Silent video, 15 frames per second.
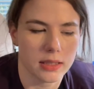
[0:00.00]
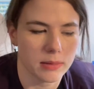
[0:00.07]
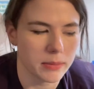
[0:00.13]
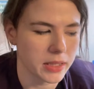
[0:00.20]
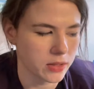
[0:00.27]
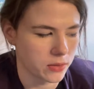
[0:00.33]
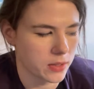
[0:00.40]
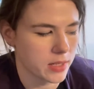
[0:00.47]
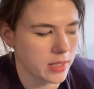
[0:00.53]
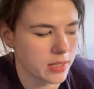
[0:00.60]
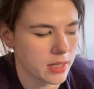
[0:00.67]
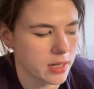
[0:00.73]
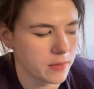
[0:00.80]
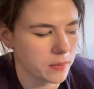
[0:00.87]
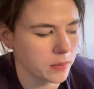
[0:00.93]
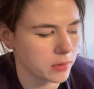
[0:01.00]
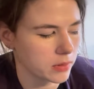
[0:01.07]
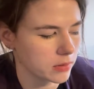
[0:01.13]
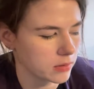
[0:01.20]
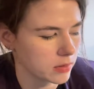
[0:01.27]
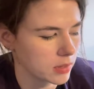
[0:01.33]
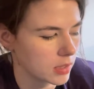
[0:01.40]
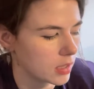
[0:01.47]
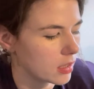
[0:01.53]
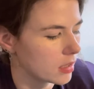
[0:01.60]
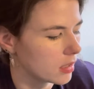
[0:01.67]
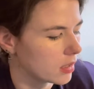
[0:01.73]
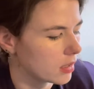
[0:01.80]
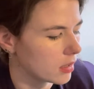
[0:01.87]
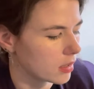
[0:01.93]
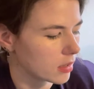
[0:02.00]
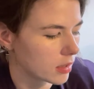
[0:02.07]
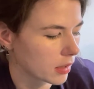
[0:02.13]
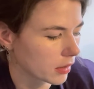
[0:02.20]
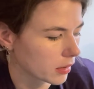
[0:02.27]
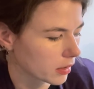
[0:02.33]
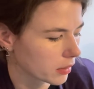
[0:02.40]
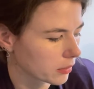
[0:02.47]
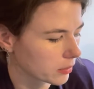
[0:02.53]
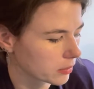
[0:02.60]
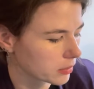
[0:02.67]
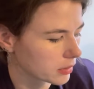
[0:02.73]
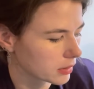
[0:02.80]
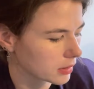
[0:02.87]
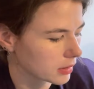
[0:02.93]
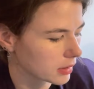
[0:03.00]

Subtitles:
I might try that one on those.